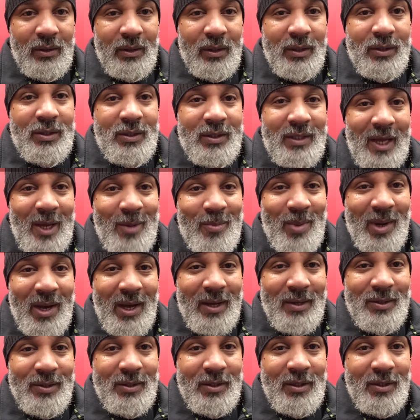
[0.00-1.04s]
and stay
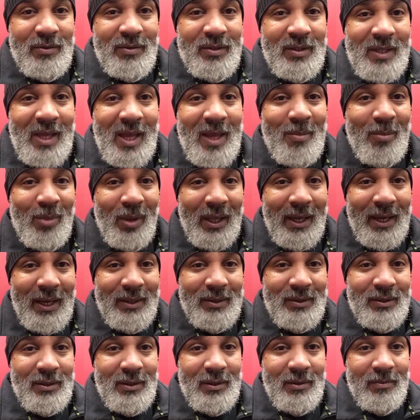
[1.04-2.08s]
positive, stay
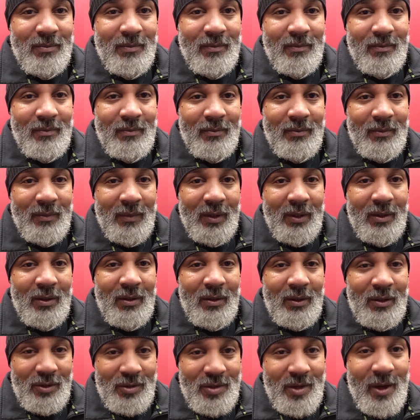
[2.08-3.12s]
blessed.
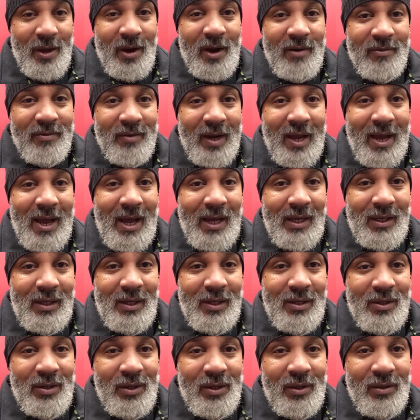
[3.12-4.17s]
You thought I forgot,
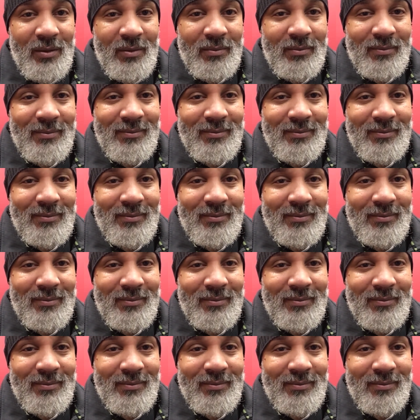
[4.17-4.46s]
didn't you?